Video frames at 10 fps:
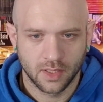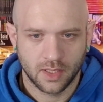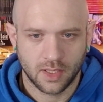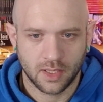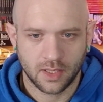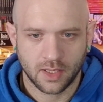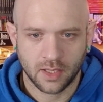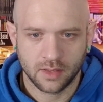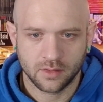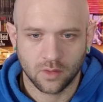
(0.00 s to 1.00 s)
and it
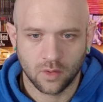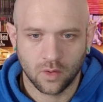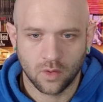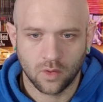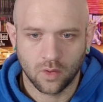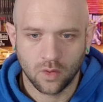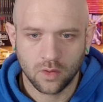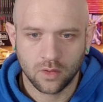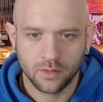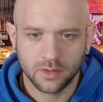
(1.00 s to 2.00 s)
has
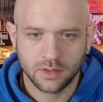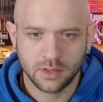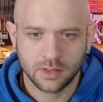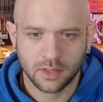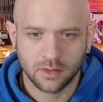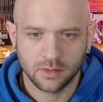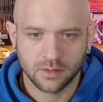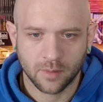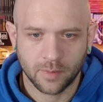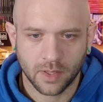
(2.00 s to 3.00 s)
all the details
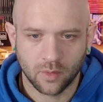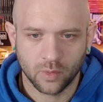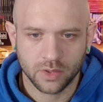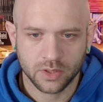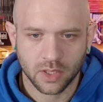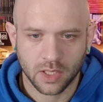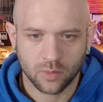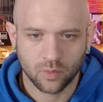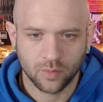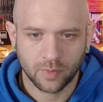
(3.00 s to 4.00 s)
about which god
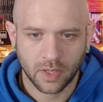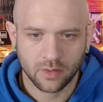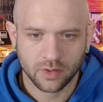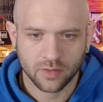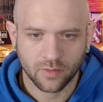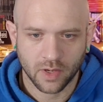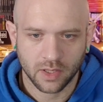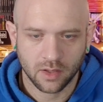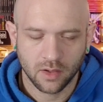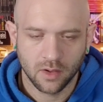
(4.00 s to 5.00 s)
will perish
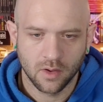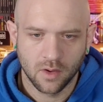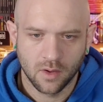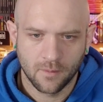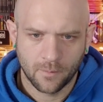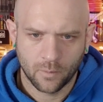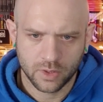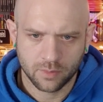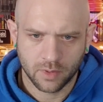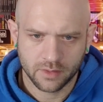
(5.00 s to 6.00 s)
fighting,
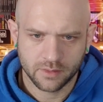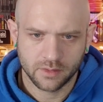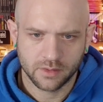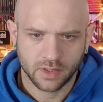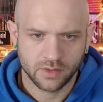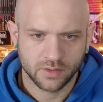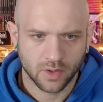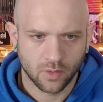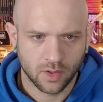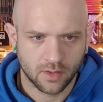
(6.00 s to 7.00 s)
which monsters, and
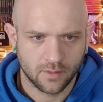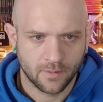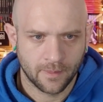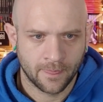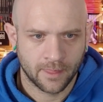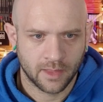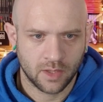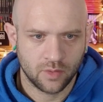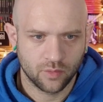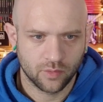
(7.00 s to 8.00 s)
so on. Can
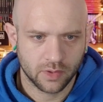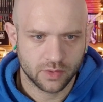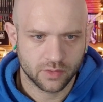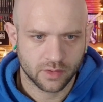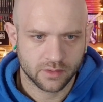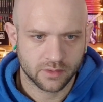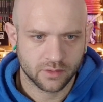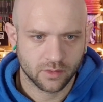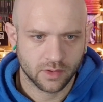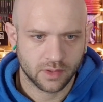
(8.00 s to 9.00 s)
you really trust the
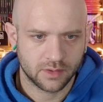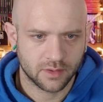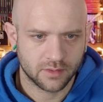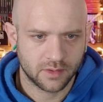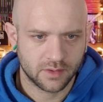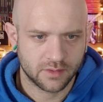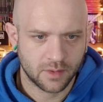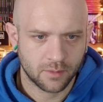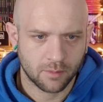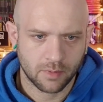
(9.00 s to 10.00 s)
story? Doesn't it
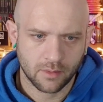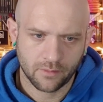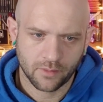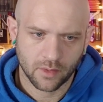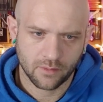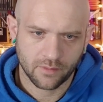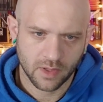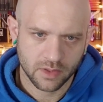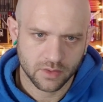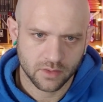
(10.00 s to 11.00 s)
seem a bit
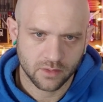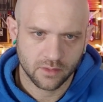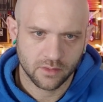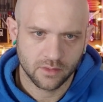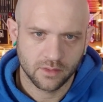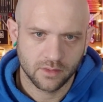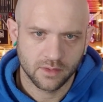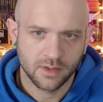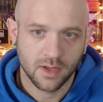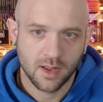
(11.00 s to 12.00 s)
far-fetched?
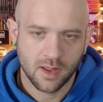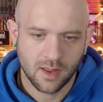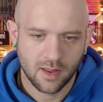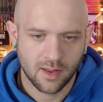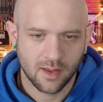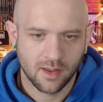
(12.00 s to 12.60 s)
Yeah.